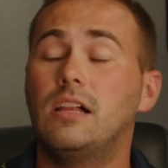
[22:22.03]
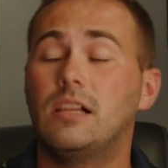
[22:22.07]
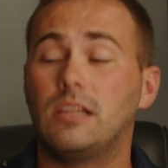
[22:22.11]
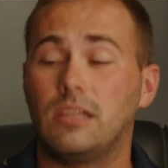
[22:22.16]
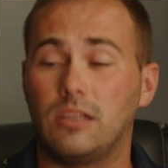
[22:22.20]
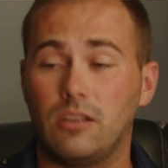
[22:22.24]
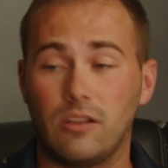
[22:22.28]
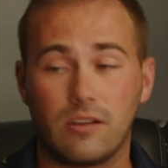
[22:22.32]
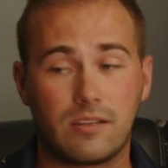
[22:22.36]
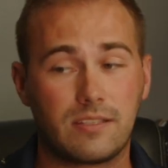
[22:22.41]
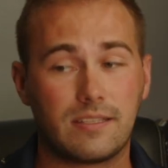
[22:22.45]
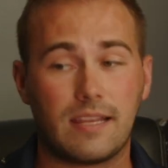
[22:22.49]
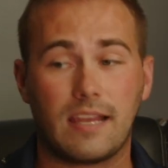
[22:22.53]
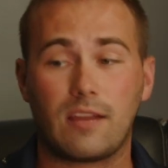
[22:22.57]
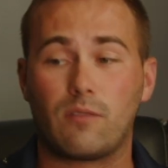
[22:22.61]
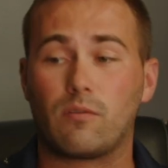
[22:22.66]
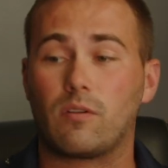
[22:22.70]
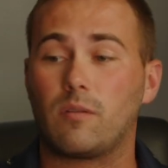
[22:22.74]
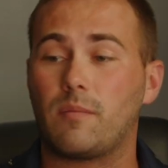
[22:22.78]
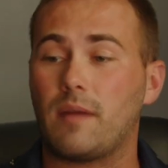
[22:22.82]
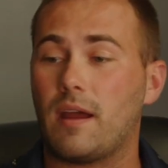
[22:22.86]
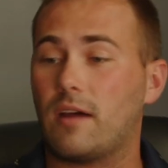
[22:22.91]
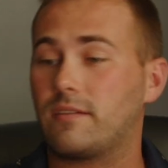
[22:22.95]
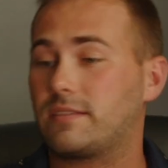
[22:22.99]
Looks like we're
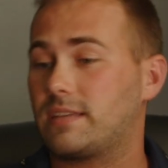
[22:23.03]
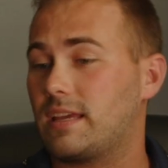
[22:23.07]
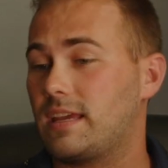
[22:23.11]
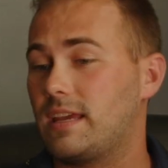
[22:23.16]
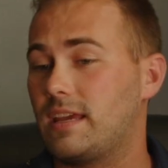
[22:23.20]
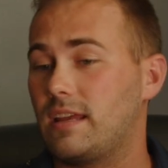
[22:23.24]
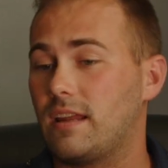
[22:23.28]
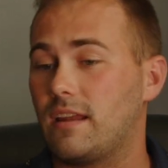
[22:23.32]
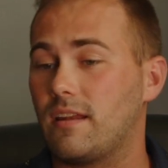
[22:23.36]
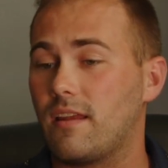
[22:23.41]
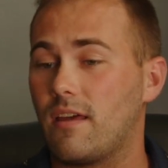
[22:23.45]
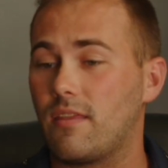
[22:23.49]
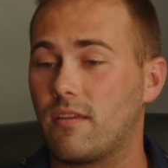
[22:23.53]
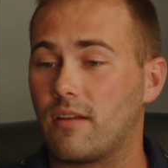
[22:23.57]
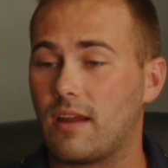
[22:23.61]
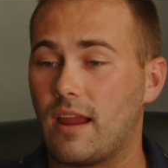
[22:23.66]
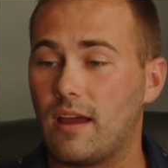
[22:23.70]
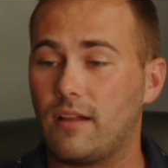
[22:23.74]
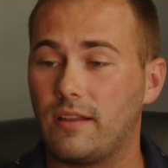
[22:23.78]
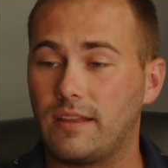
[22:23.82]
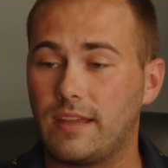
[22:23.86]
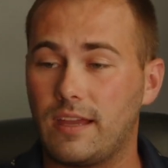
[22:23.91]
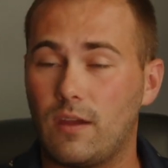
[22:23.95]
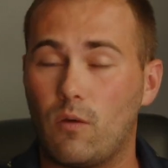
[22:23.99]
about to hit another
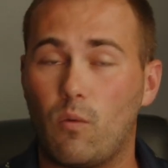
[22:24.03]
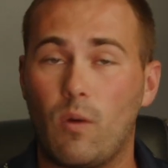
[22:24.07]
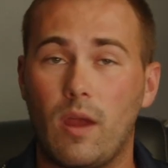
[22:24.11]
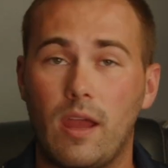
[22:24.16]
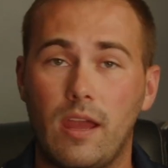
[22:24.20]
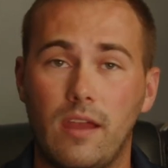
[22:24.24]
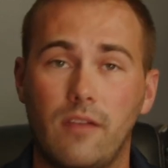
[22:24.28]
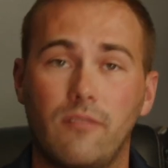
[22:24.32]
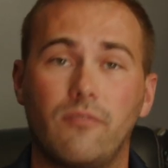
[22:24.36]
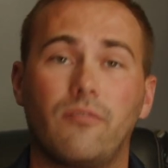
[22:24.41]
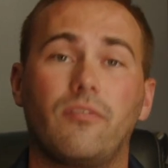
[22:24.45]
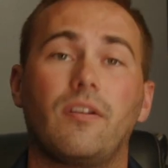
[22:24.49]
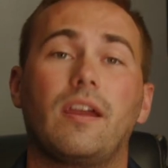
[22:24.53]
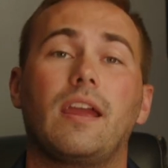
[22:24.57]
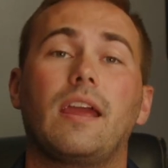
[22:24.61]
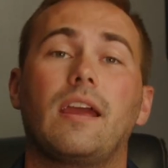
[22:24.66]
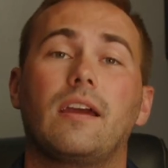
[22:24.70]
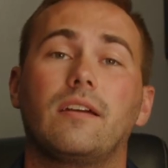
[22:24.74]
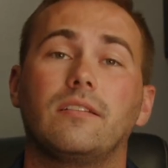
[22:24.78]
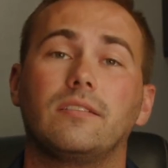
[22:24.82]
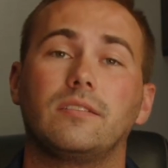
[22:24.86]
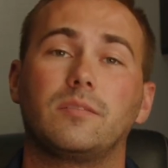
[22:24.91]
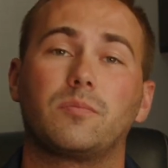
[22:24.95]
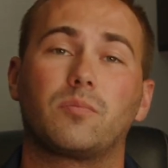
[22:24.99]
Elliott wave
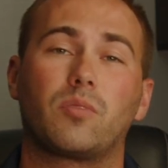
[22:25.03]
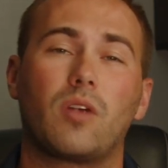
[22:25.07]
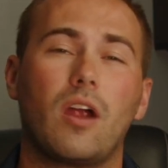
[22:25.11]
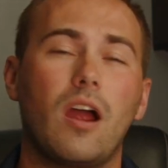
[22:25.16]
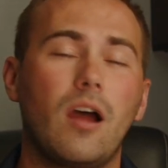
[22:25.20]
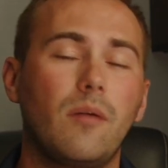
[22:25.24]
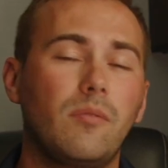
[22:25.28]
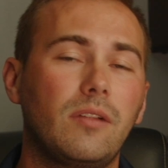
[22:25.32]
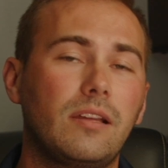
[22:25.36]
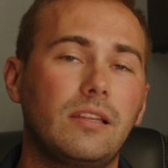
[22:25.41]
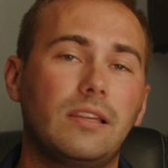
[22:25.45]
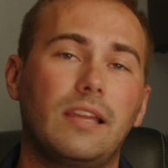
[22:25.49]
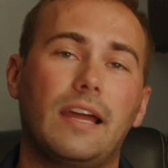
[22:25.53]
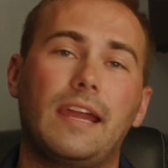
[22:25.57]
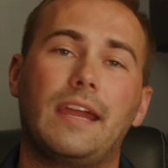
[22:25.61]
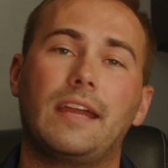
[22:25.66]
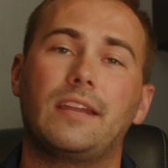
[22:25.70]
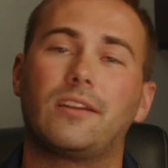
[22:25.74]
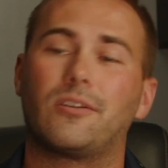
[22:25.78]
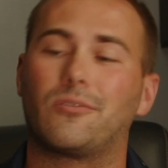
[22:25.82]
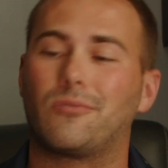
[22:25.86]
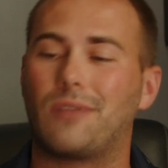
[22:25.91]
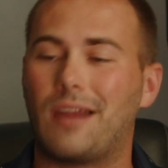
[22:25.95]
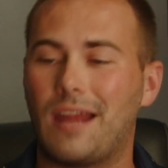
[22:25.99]
and probably land
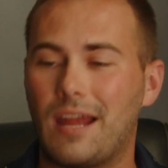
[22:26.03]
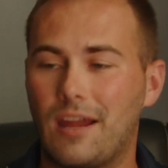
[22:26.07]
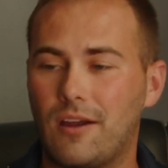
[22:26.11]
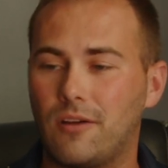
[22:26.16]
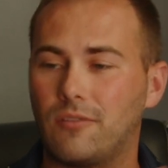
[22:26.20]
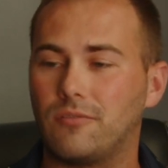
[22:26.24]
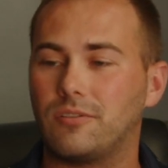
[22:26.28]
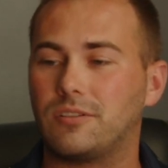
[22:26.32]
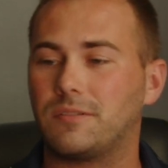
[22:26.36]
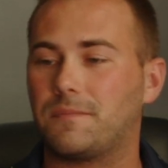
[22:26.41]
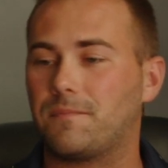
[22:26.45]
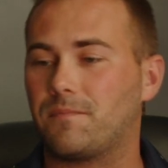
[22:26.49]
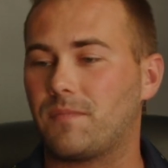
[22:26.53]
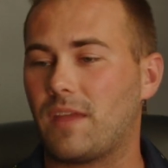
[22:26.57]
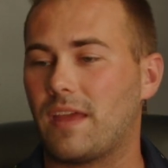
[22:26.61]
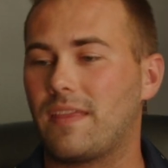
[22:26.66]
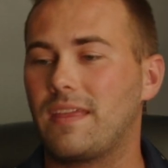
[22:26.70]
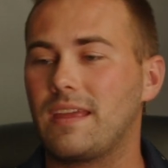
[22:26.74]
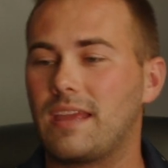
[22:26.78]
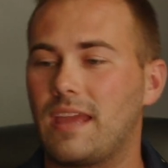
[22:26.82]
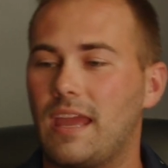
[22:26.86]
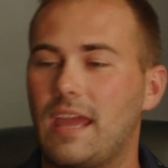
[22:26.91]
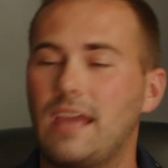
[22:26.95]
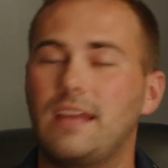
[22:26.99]
around, I
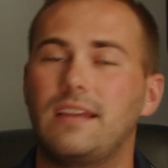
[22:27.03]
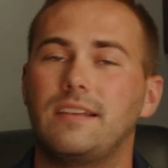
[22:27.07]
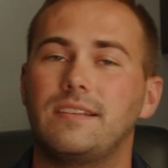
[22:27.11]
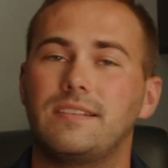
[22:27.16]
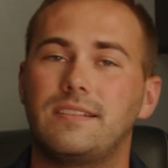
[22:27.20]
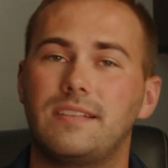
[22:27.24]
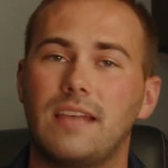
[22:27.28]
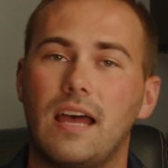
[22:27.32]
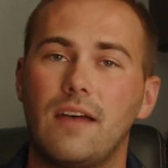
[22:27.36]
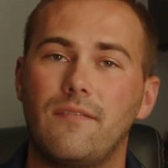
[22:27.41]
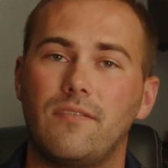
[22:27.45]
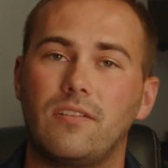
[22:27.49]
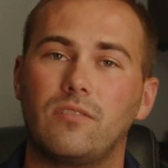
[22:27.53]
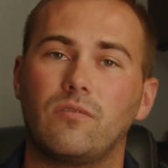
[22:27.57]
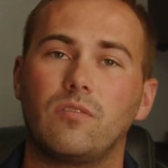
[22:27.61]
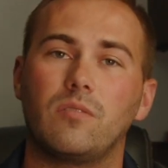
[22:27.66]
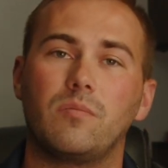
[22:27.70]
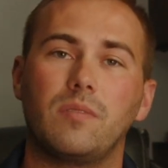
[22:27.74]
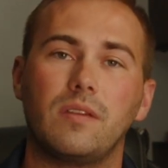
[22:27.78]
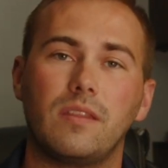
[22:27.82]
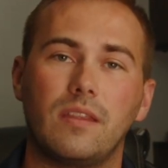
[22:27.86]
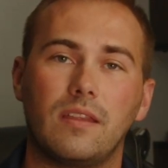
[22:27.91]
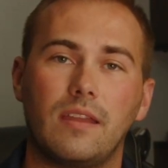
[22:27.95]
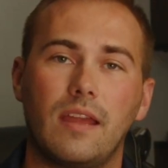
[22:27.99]
think 87 would
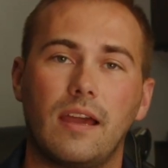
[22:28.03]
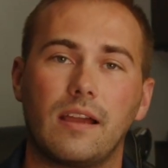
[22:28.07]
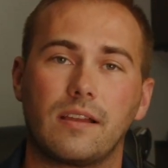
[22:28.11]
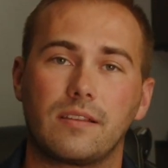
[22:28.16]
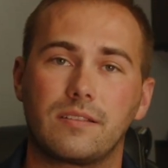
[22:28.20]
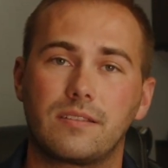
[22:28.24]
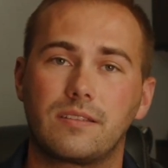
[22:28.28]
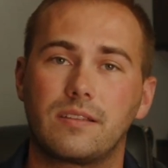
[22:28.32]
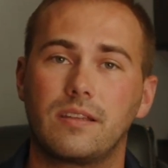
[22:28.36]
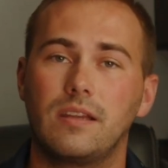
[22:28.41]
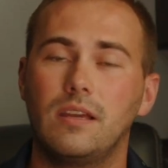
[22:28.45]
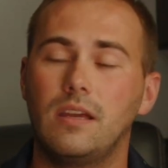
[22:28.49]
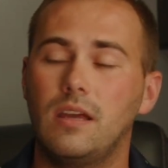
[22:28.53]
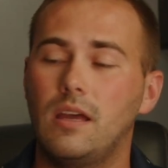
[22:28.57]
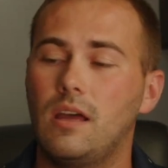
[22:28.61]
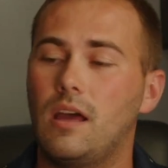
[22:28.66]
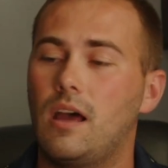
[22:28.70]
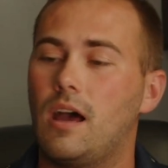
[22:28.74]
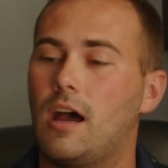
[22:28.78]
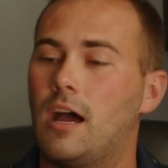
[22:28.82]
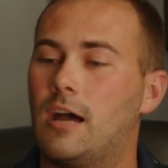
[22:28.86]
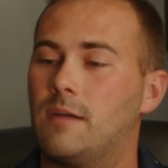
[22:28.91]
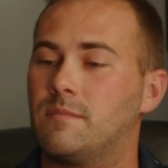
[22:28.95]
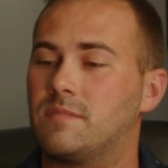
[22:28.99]
be the next
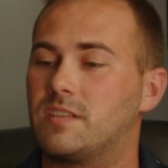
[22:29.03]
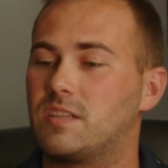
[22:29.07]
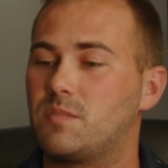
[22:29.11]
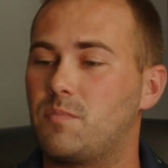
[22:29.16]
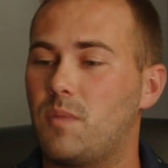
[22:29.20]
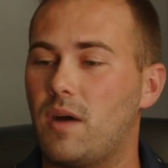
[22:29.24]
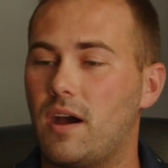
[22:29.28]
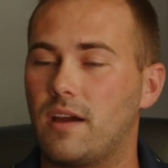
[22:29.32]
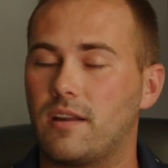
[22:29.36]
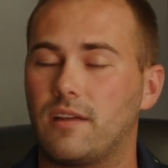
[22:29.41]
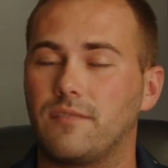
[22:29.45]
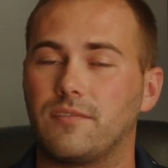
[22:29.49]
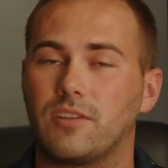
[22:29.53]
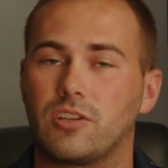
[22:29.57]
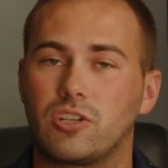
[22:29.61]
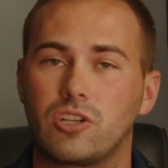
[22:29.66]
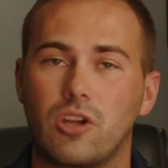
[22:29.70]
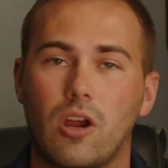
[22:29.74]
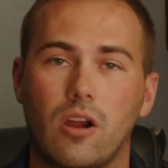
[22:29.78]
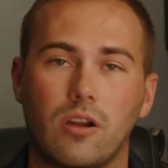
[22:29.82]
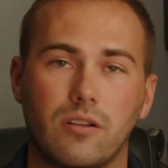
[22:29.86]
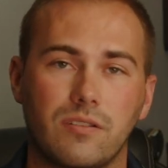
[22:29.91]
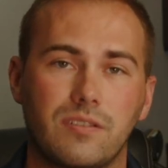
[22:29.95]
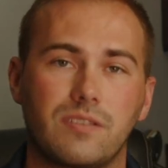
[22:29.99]
spot on the
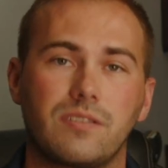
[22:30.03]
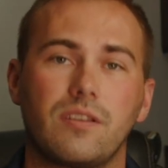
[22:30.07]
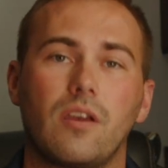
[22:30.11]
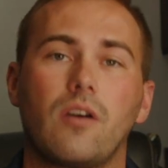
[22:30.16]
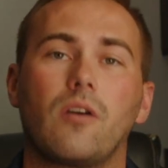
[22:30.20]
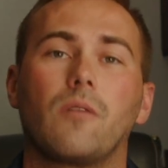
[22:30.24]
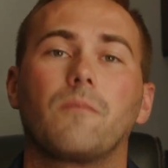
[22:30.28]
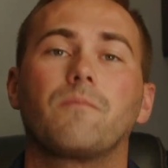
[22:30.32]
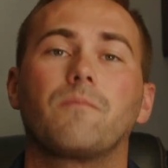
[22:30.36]
chart. So